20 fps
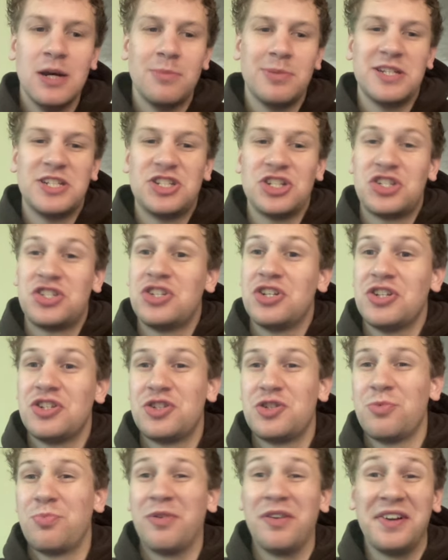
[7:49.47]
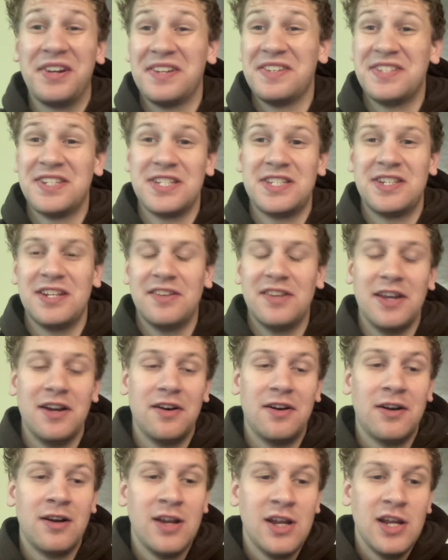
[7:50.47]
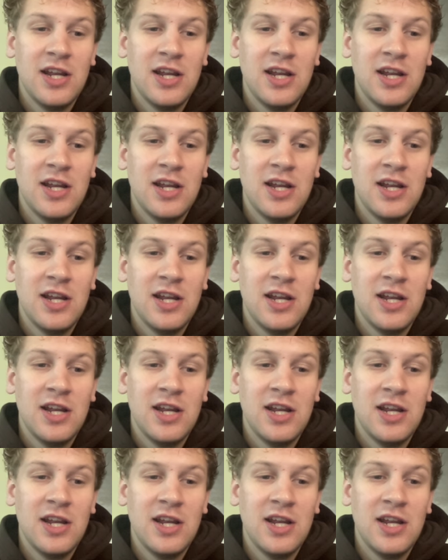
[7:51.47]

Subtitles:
but he's just super inconsistent there.